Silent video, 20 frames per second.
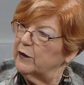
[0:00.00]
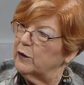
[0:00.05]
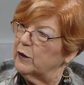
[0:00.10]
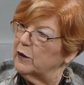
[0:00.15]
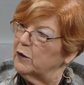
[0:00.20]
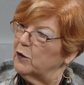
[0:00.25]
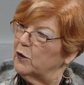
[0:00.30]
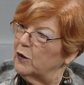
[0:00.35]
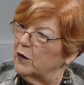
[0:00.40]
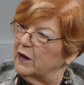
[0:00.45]

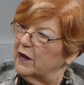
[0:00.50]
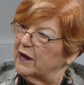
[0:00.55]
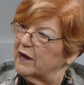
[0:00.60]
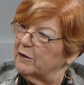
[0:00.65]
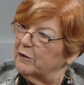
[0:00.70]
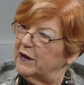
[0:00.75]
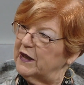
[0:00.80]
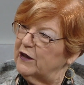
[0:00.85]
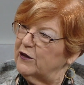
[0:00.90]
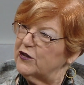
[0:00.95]
rewarding,
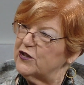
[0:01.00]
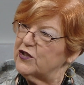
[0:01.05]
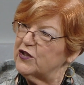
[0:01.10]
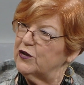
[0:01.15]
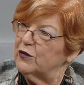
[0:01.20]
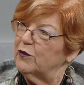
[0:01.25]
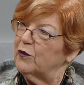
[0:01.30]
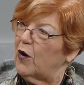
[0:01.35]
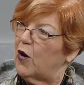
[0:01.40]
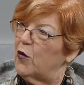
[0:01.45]
because
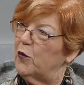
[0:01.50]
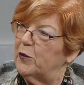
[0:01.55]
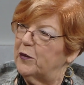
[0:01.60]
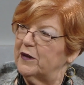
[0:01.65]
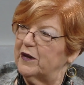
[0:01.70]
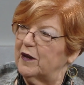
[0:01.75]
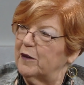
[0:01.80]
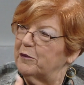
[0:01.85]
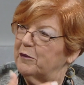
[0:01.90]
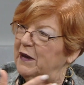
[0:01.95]
you
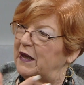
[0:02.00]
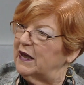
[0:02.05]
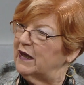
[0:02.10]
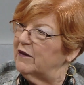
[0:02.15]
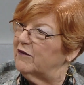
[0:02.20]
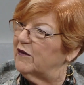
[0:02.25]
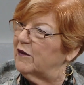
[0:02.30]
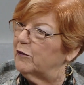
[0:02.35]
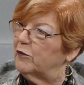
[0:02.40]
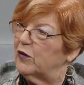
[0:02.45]
open up, many
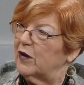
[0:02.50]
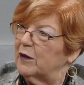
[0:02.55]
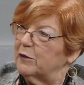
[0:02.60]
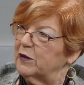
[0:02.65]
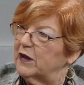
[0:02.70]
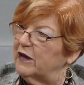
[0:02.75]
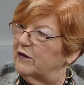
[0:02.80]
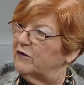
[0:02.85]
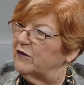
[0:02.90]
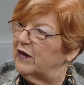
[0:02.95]
of them
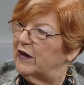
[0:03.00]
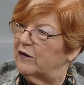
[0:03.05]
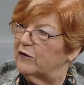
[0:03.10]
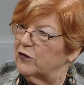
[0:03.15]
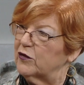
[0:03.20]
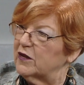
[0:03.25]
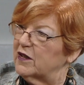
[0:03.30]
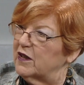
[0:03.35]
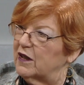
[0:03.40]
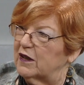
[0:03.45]
probably have
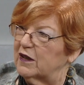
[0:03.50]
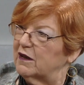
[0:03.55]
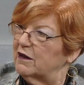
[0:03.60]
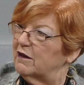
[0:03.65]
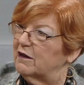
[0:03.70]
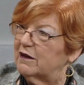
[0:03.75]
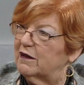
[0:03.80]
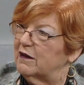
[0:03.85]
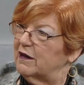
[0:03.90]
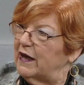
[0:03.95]
never done
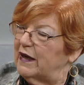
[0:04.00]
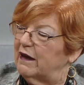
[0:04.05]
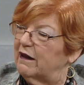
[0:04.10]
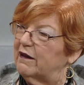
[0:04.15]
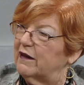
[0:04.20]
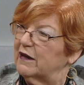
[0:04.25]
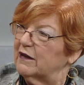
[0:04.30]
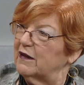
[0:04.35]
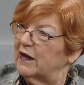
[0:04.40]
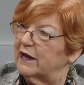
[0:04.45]

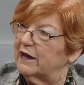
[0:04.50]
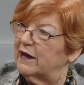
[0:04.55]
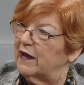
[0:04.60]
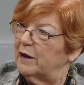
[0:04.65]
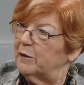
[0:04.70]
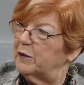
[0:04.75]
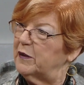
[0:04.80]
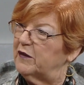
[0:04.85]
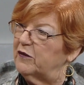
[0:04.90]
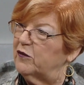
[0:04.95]
anything like
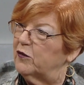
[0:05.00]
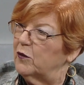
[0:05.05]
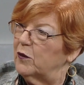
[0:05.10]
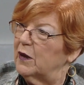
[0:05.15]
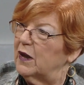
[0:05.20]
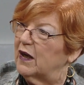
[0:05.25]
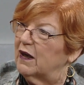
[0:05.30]
that before.